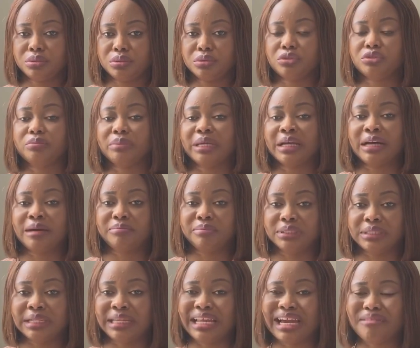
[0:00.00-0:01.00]
to be happy.
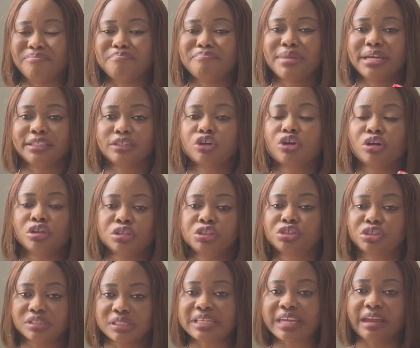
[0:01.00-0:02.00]
Then I made
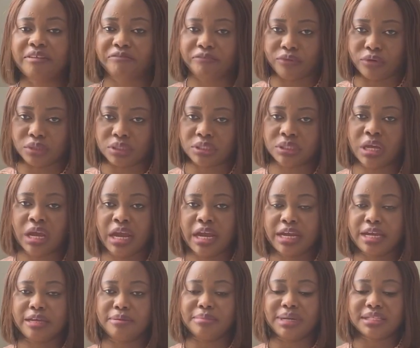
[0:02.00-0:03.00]
conscious effort.
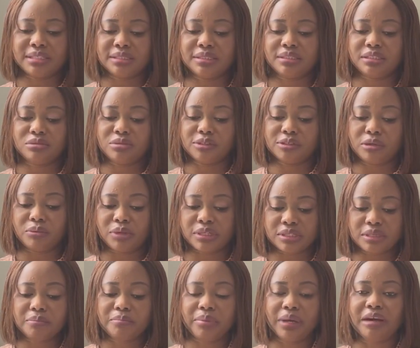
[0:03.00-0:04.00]
My situation
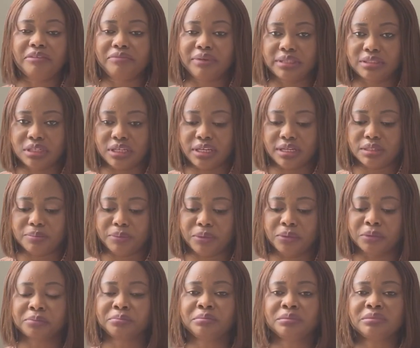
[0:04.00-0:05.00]
wasn't perfect, yes,
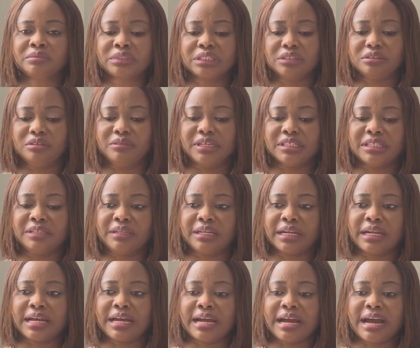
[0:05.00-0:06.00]
but I told myself that
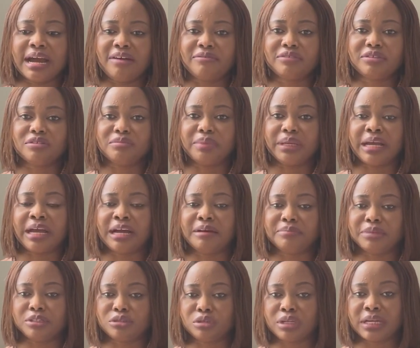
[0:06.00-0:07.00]
I have to be
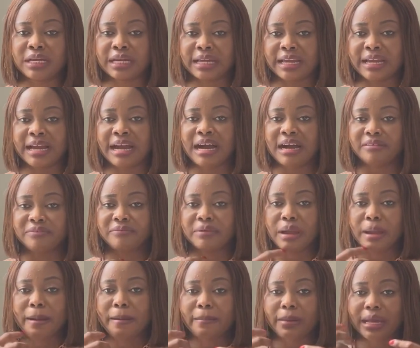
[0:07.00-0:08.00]
happy so that I can have
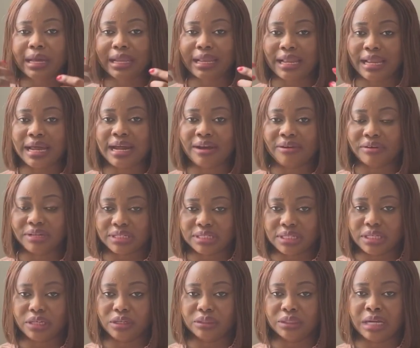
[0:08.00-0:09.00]

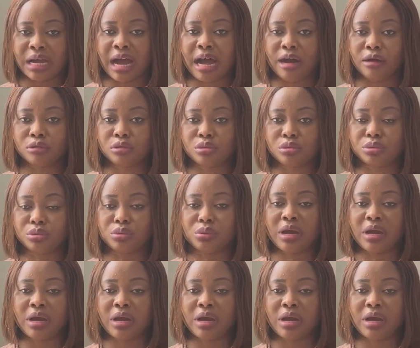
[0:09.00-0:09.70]
clarity on how to